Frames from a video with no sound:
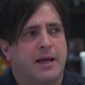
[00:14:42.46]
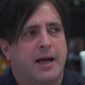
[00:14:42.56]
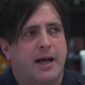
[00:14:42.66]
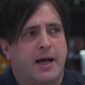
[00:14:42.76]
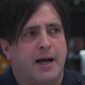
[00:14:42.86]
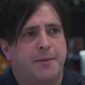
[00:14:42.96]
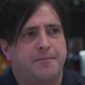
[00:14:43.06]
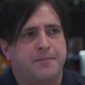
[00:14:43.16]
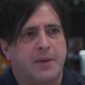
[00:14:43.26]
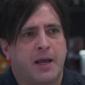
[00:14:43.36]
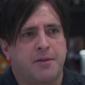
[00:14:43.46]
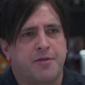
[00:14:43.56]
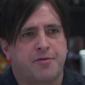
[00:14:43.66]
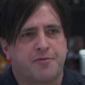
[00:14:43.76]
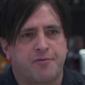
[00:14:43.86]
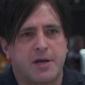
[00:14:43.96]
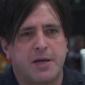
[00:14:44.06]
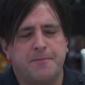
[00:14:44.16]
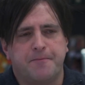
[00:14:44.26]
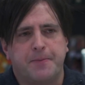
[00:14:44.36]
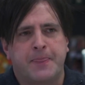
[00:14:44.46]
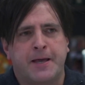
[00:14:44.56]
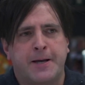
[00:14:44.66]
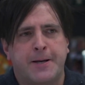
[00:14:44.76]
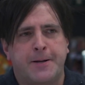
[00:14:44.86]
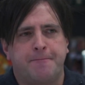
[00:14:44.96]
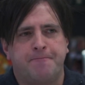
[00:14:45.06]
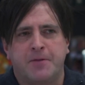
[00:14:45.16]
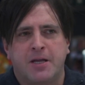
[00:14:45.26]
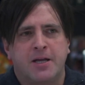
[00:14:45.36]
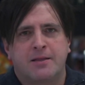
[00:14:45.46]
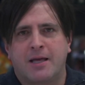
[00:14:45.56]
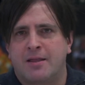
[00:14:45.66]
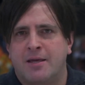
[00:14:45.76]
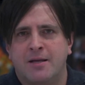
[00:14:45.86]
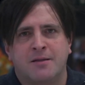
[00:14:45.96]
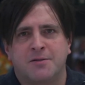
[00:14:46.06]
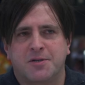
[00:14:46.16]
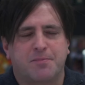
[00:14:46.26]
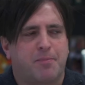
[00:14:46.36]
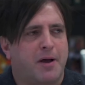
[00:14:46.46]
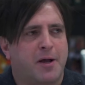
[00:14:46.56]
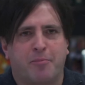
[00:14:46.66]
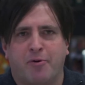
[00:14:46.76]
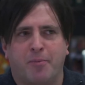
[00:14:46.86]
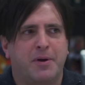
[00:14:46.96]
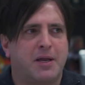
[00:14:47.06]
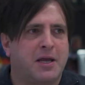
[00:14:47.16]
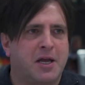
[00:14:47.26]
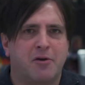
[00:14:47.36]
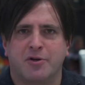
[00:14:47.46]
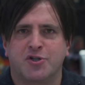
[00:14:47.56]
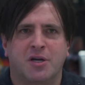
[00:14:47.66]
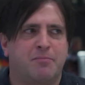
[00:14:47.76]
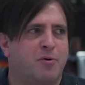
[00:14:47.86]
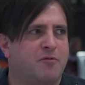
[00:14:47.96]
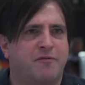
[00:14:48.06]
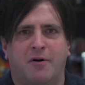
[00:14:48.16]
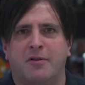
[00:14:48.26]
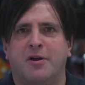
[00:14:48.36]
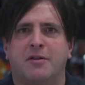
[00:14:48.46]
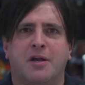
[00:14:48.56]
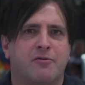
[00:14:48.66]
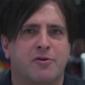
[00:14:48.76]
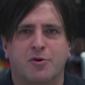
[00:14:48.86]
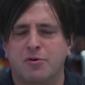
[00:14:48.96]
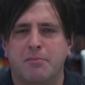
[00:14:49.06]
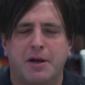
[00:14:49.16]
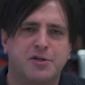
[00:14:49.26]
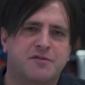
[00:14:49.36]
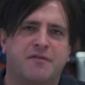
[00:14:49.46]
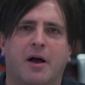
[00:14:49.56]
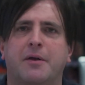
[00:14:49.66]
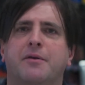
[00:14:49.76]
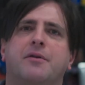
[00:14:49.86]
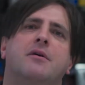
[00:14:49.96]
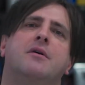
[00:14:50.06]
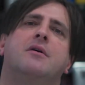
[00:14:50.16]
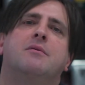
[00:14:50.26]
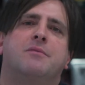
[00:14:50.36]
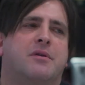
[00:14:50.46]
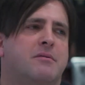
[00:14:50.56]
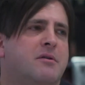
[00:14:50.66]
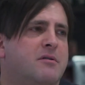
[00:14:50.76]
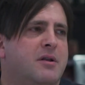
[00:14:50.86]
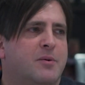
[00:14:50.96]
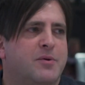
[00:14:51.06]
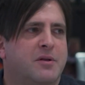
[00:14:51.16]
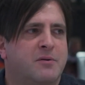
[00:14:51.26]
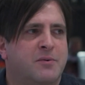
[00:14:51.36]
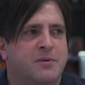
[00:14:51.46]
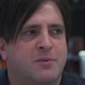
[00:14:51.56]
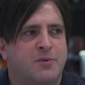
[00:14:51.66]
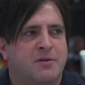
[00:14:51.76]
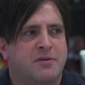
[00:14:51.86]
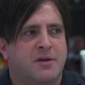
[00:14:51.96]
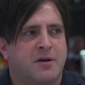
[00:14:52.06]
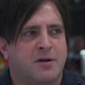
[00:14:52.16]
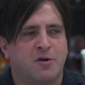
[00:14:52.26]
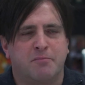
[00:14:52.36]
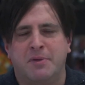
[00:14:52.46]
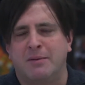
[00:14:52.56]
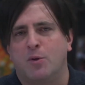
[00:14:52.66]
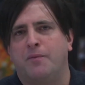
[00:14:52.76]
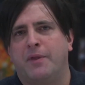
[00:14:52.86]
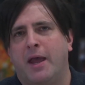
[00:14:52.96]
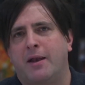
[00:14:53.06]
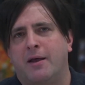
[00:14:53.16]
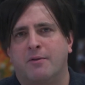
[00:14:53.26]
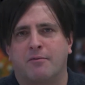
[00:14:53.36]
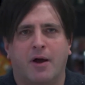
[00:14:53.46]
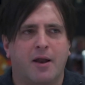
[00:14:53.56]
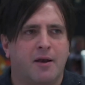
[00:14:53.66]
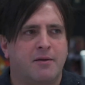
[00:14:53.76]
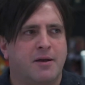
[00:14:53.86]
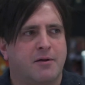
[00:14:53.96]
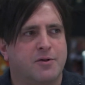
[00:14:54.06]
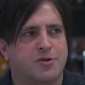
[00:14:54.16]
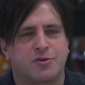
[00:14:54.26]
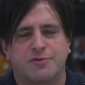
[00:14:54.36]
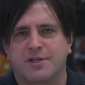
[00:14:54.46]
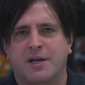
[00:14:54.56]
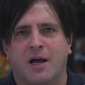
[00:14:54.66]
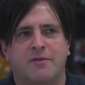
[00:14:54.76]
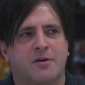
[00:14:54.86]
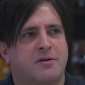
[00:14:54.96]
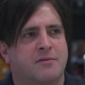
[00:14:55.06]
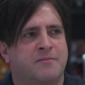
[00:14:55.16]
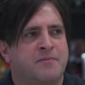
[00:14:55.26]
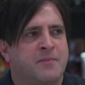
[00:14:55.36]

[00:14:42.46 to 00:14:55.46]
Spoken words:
And three, they think that just buying a property here and a share portfolio there, or a good managed fund with a little, with minimal debt and the right, insurance cover,